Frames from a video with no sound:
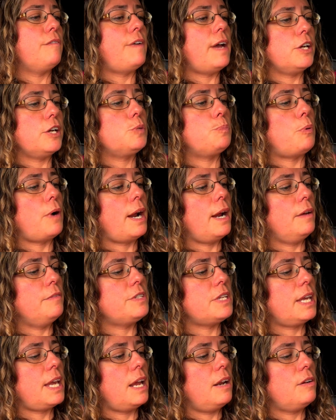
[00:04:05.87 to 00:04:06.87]
of hash
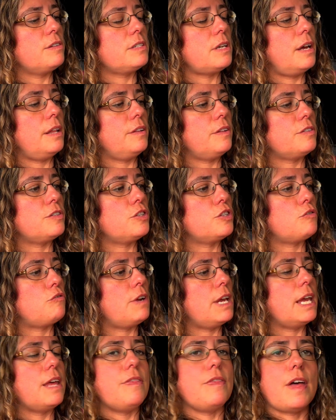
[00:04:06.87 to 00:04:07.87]
browns. Again, looks like there's
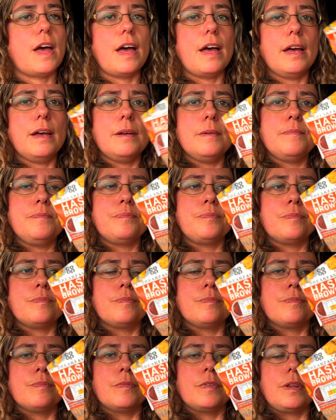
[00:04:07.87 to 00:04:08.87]
3 in there.
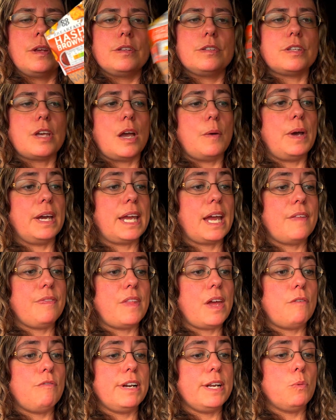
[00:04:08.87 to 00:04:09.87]
So again,
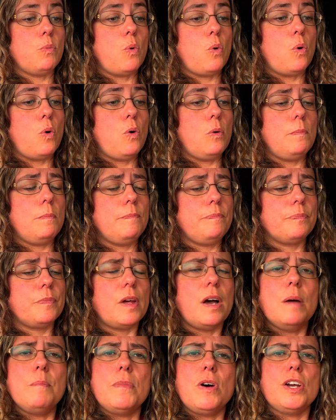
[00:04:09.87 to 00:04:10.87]
they're really warm.
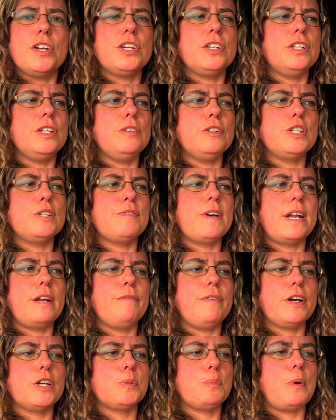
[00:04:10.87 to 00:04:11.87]
I'm not a huge fan
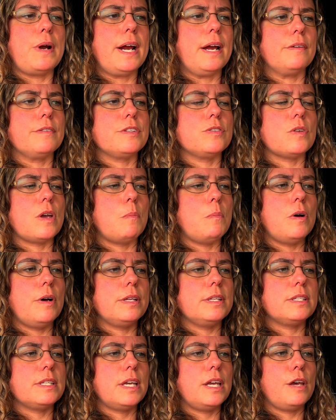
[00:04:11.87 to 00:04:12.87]
of hash browns, so I
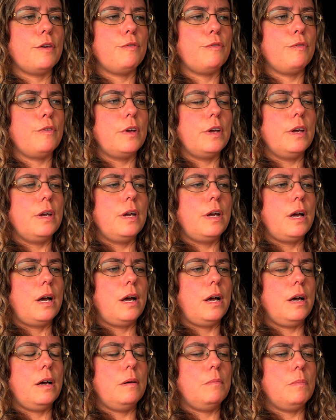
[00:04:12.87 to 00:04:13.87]
might see if
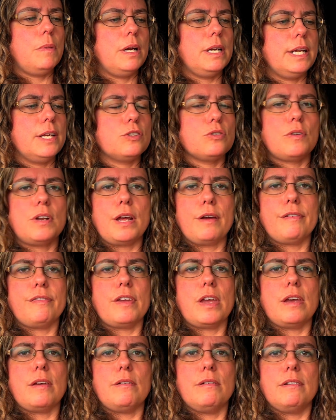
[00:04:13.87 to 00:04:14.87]
my niece or
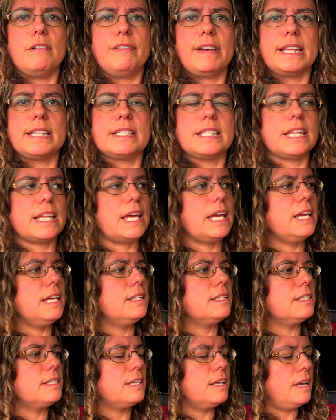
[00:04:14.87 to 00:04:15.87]
nephew fancy
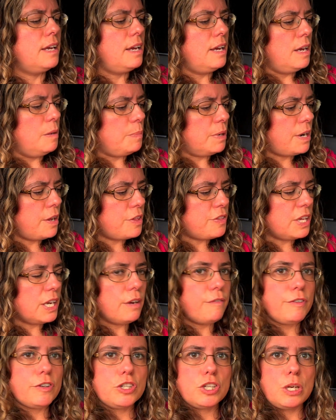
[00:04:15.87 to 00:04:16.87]
these. But I
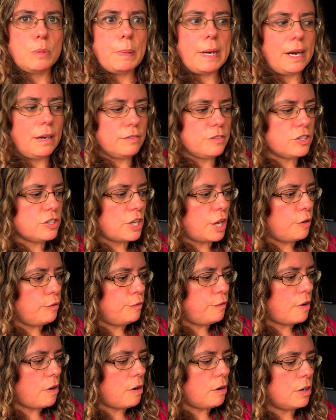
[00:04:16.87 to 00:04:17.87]
think for £2 so
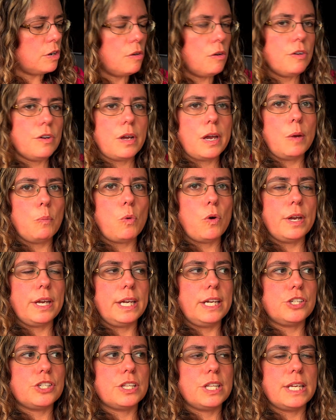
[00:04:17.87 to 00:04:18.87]
far, not knowing what
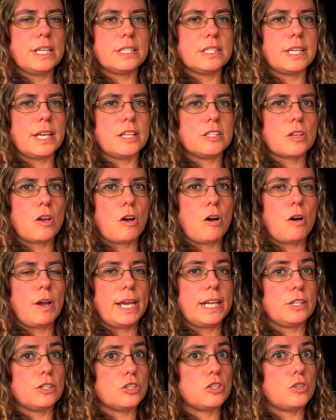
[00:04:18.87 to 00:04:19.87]
each of these things are
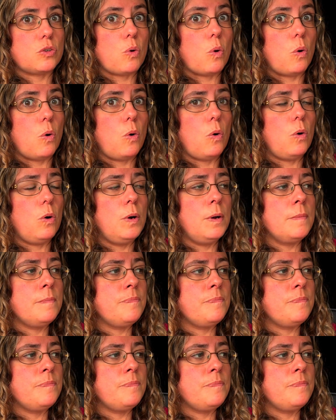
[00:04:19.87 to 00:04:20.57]
in store,